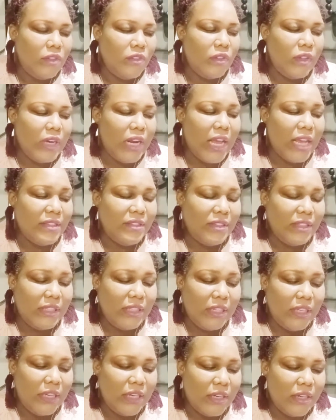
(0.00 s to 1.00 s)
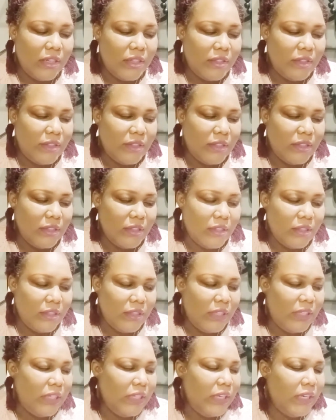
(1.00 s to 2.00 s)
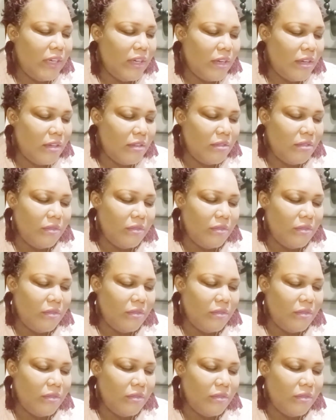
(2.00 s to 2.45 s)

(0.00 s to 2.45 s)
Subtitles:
So it has the year